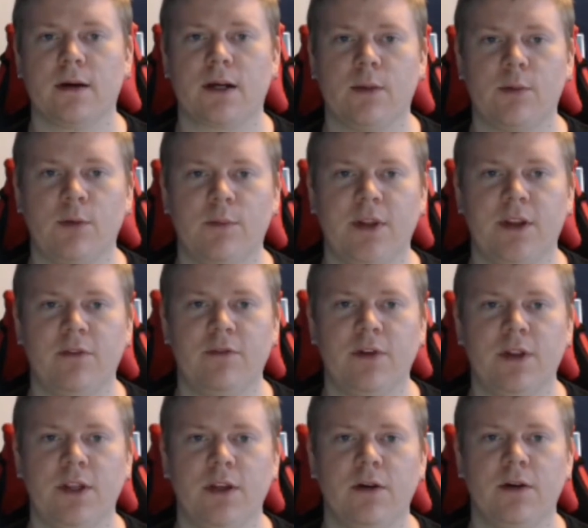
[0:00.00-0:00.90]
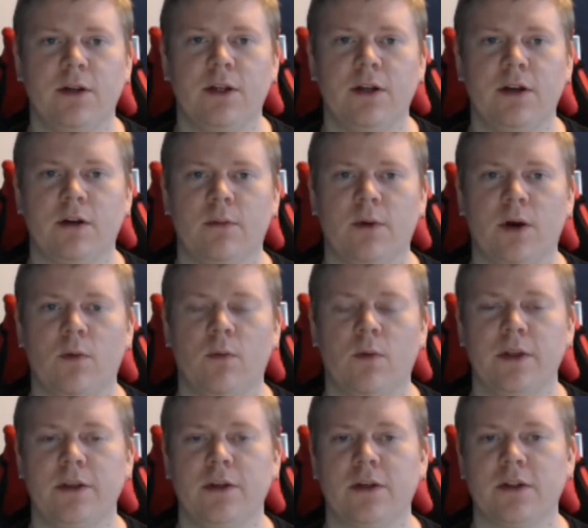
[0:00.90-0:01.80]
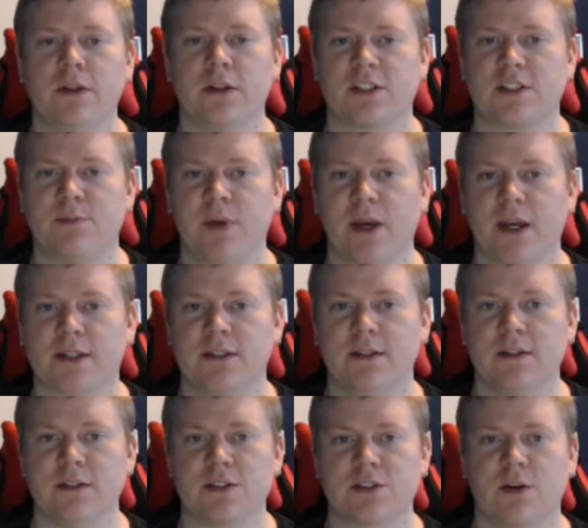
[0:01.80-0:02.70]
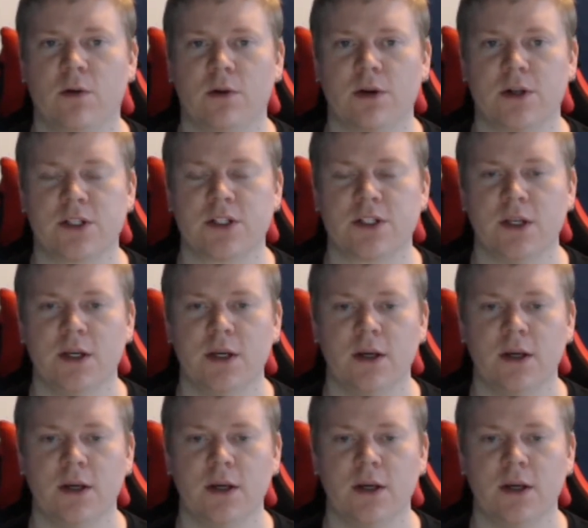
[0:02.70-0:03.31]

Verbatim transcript: couple minute video here about what you can expect in this course.